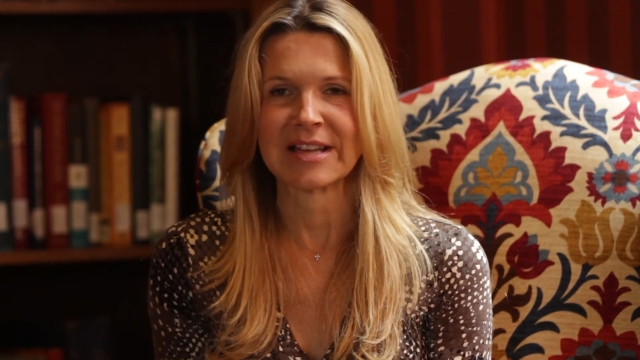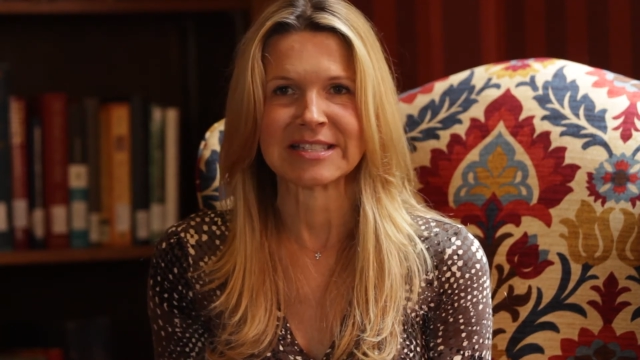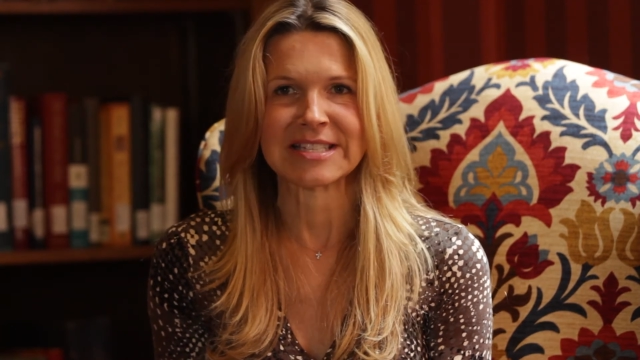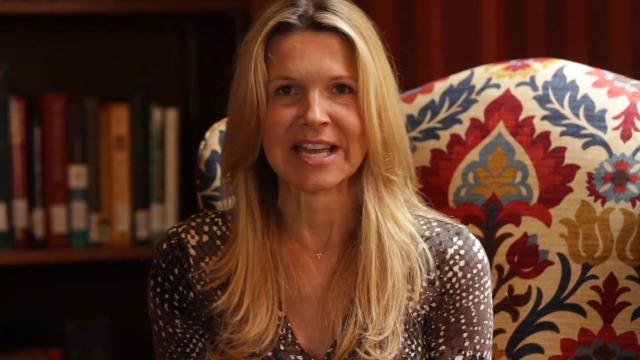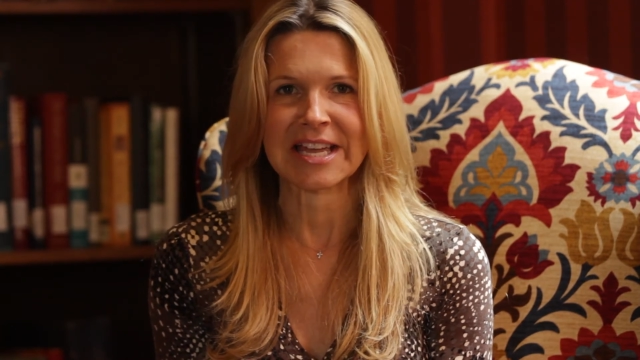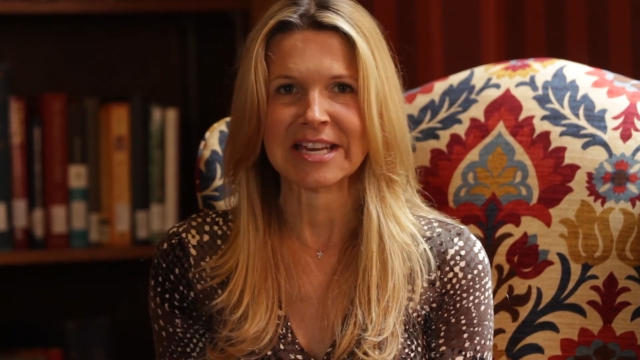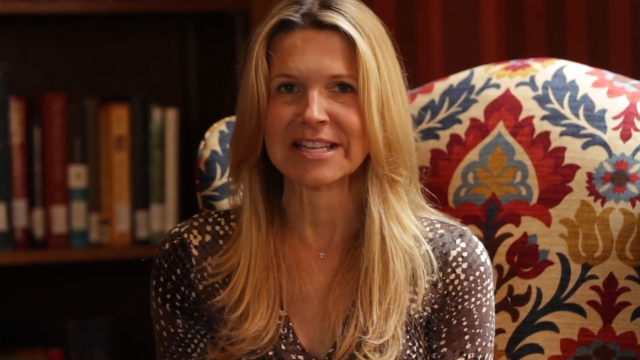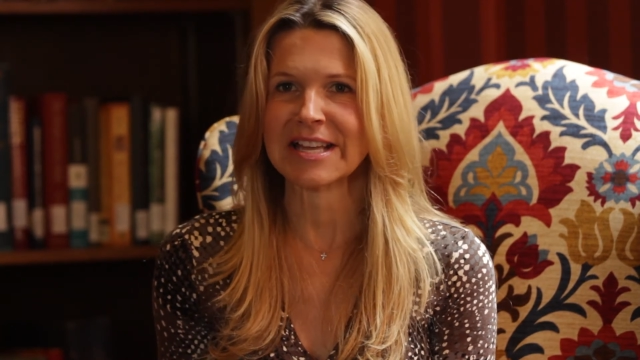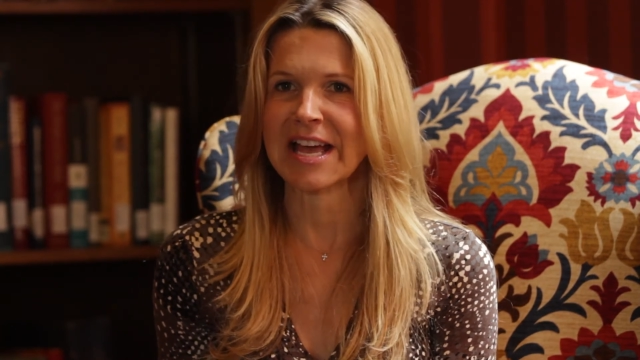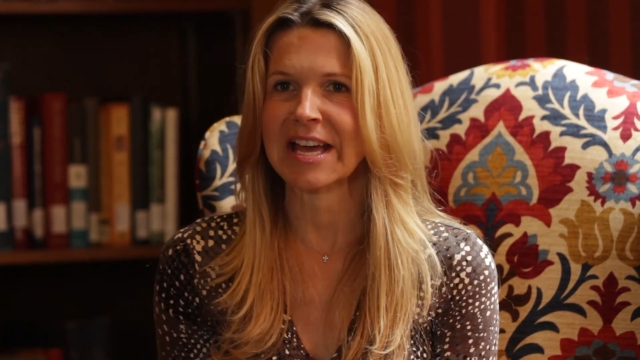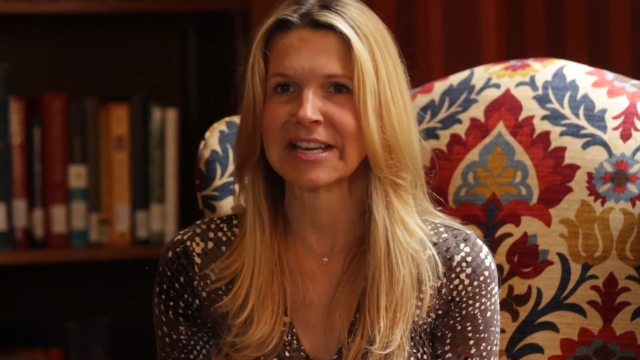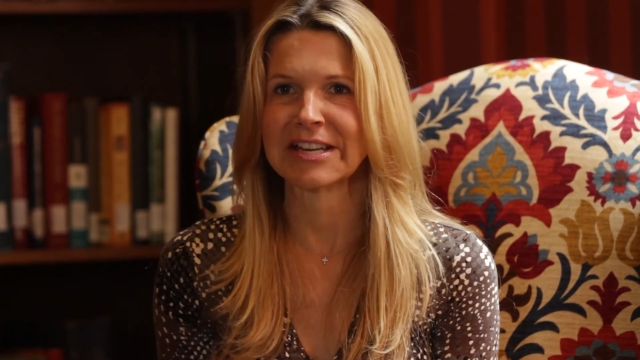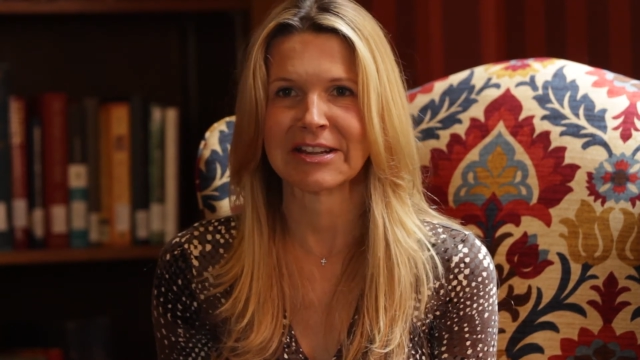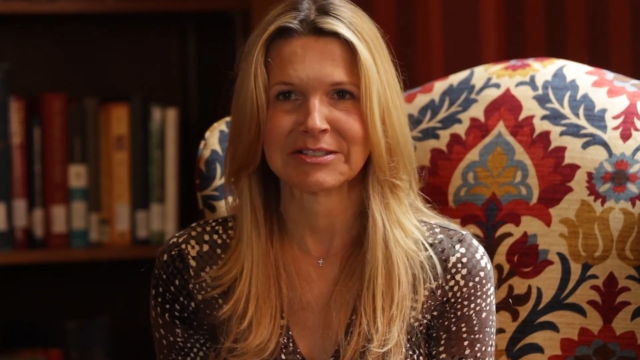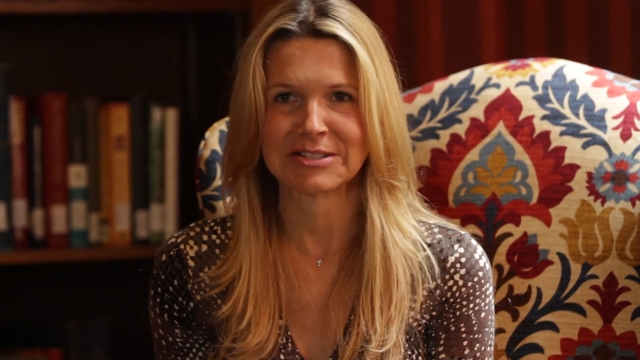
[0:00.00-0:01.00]
Daddy
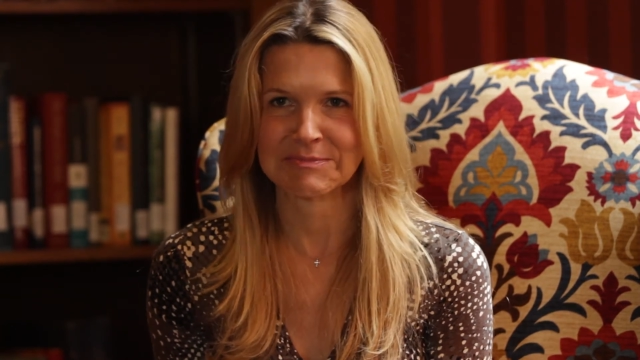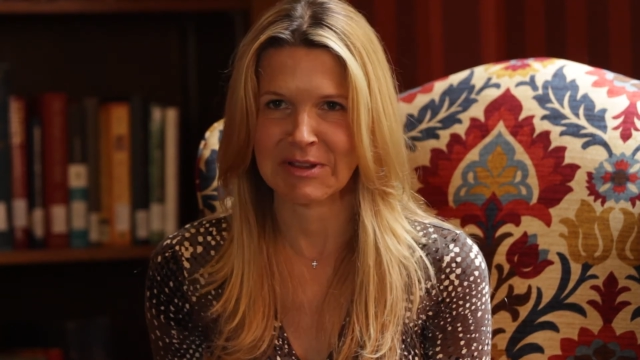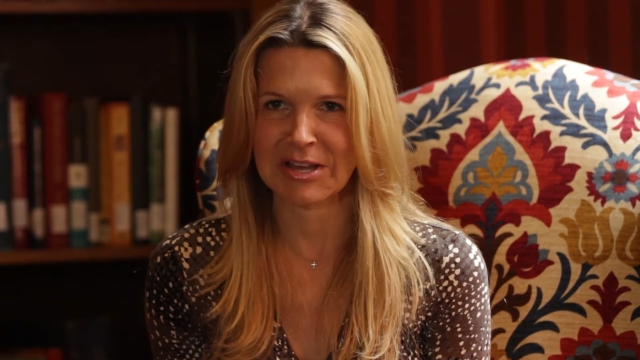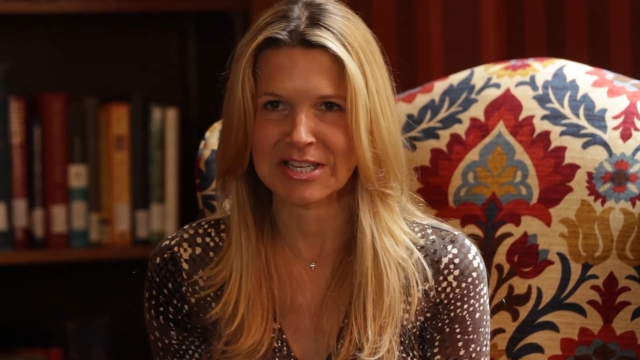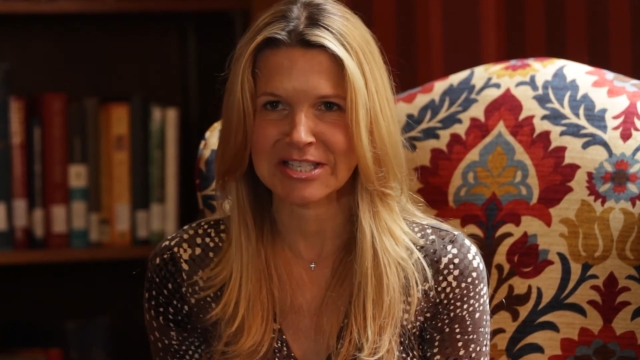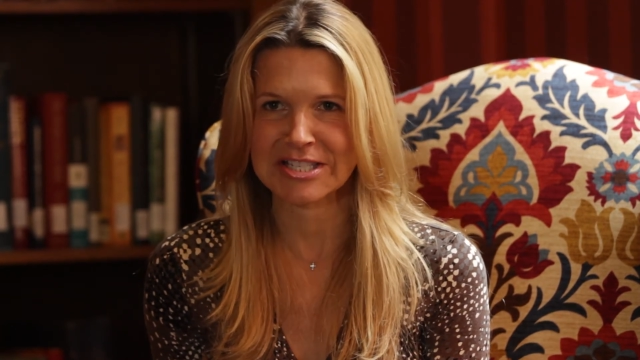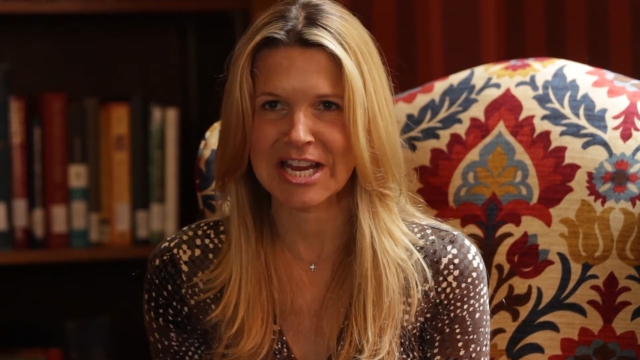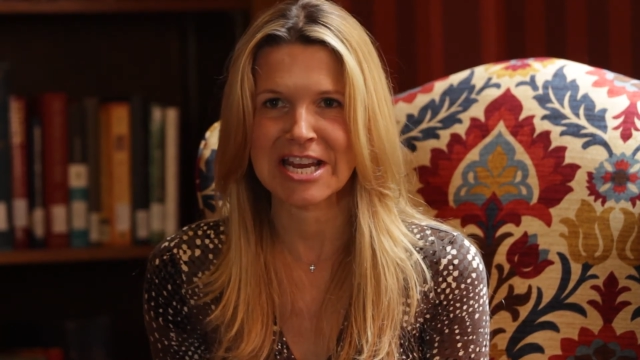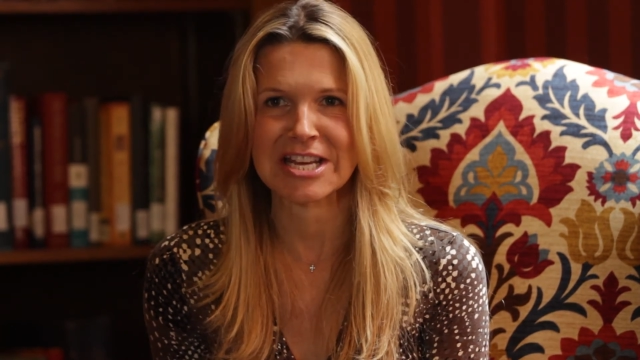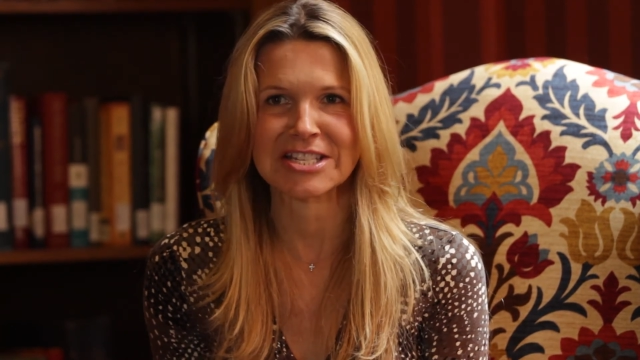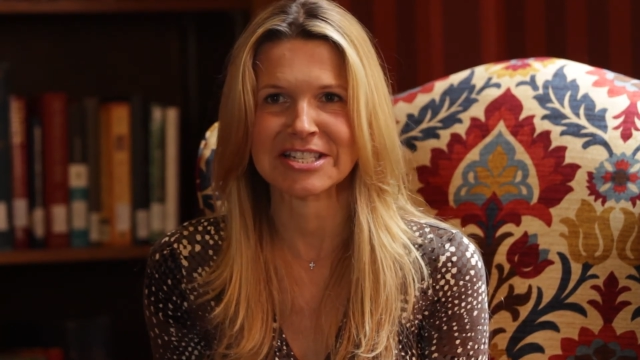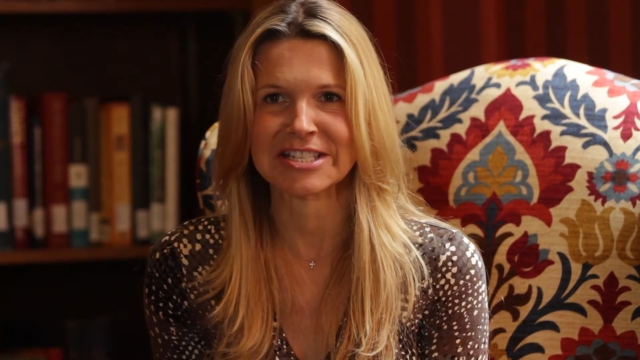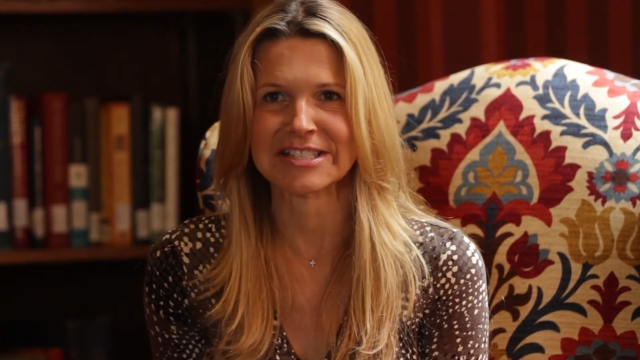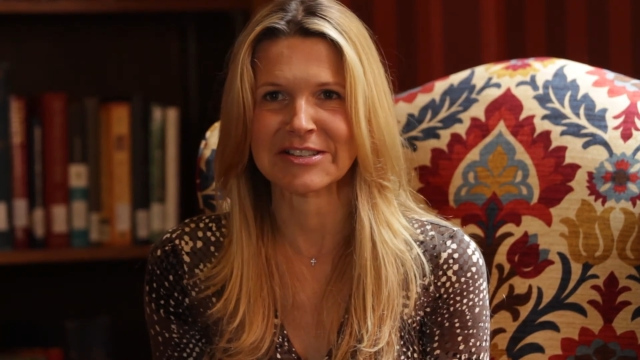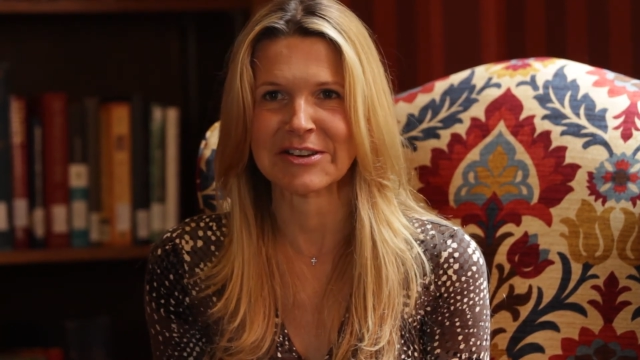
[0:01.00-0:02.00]
had a lot of change in his